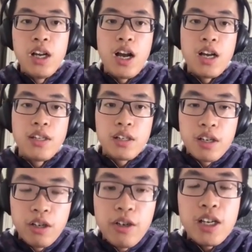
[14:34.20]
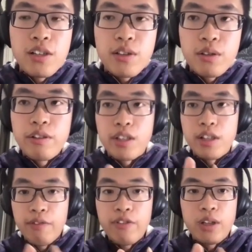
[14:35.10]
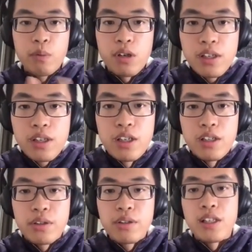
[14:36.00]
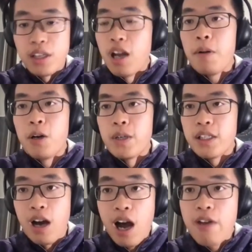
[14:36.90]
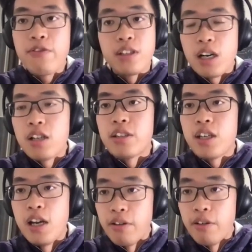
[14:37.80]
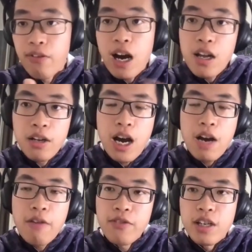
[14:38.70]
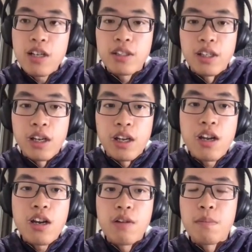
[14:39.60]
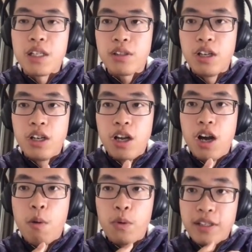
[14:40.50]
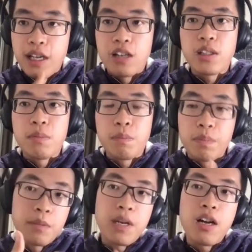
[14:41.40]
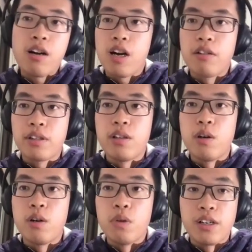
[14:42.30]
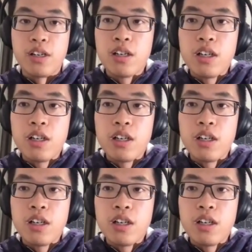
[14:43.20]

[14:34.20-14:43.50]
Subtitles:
The goal is to deliver the water to the table with high fidelity, and high fidelity here means without stirring out the water.